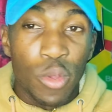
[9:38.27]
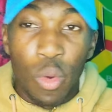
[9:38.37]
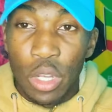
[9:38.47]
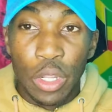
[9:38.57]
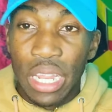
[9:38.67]

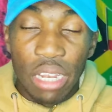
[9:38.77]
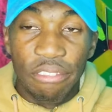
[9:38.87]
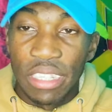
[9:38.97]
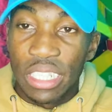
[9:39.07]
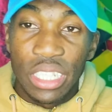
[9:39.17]
Well done,
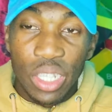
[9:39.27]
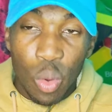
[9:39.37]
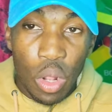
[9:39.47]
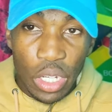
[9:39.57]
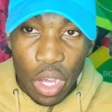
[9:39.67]
Elvis.
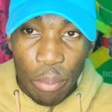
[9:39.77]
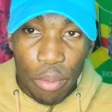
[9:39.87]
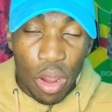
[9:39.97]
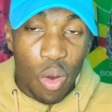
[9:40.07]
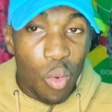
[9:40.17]
Well done, bro.